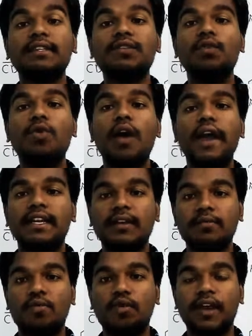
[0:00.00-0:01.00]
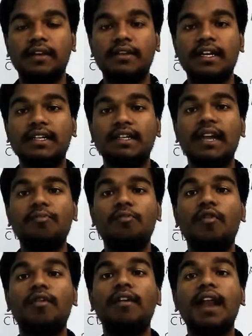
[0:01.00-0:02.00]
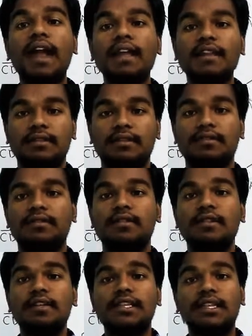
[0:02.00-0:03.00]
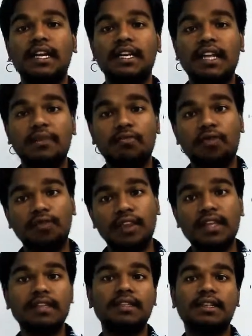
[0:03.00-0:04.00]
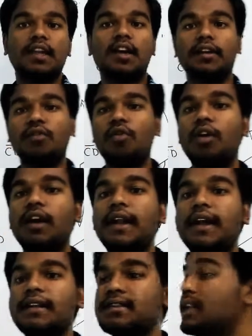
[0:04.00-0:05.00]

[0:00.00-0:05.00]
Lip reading: no ending point. That type of line, that type of things are called as